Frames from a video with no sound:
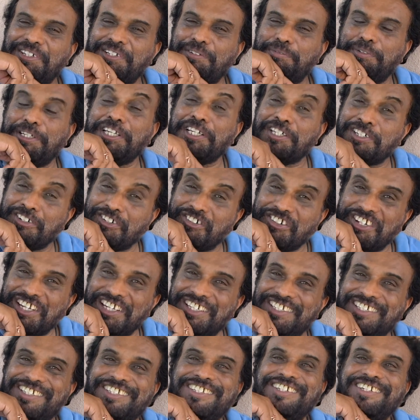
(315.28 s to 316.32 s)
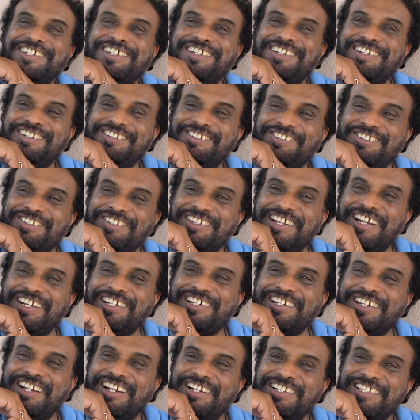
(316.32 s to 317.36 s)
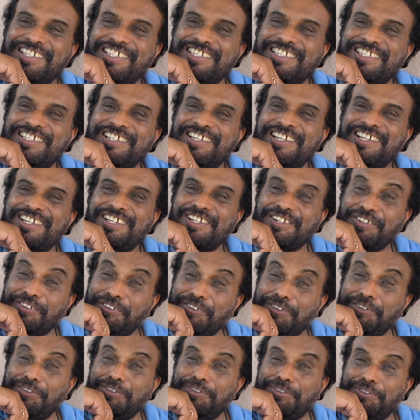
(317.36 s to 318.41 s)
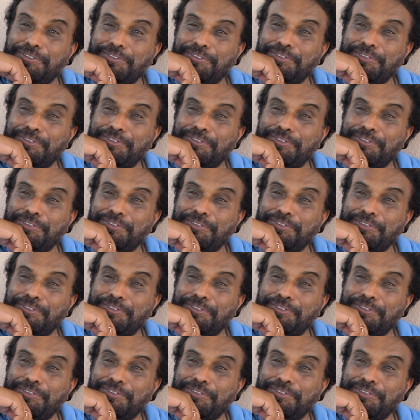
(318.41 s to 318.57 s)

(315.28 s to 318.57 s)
be increased. So that tells you